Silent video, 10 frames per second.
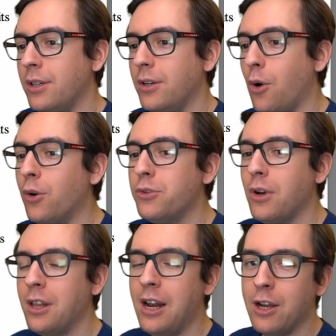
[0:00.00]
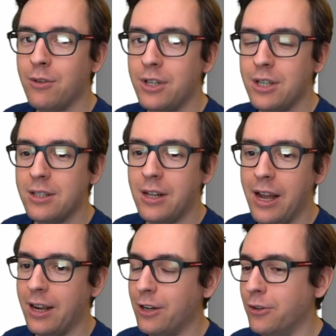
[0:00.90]
also other languages
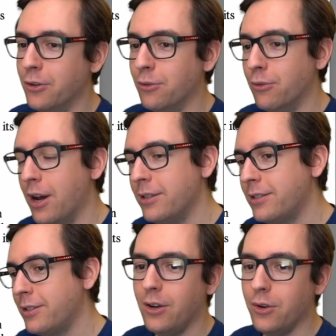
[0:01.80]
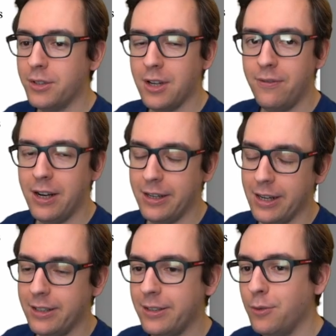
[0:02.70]
like, I don't know, Rust or stuff like
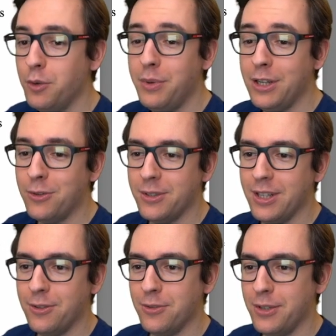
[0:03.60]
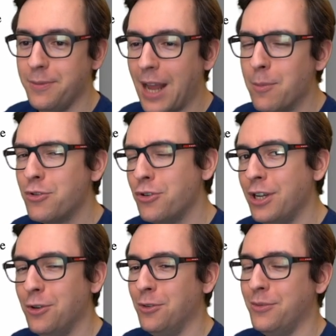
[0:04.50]
that? Would be interesting to see. I'm sure
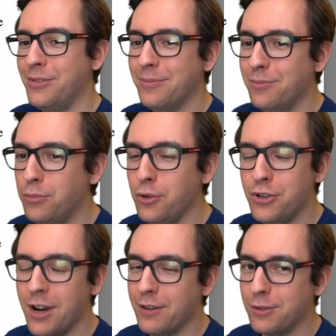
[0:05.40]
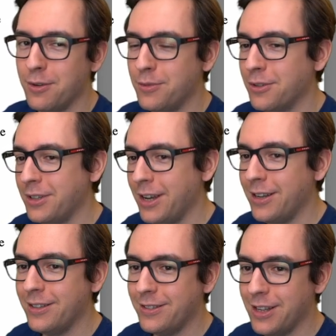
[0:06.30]
they don't put JavaScript on
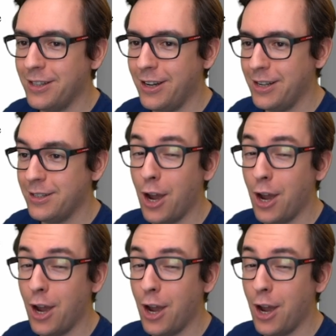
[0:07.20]
their satellites. I